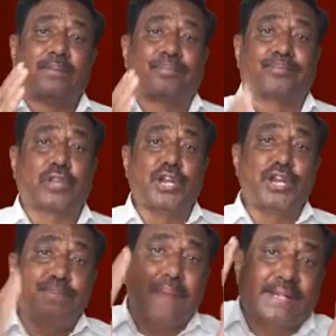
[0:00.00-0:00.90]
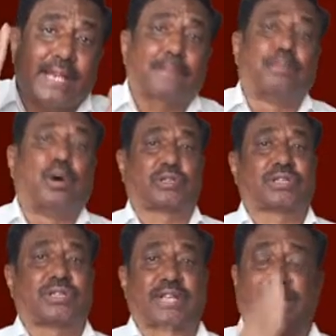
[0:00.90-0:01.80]
the pneumatic bones,
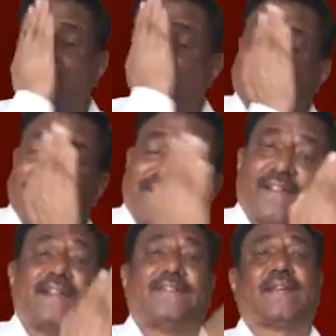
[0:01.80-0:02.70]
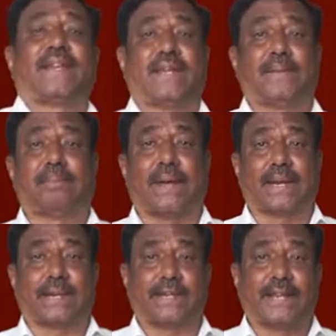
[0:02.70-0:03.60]
that is very, very
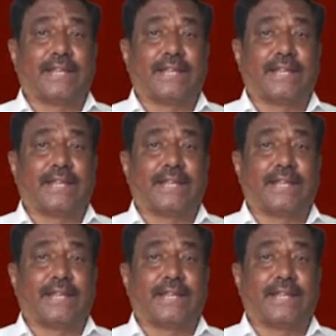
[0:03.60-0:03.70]
important.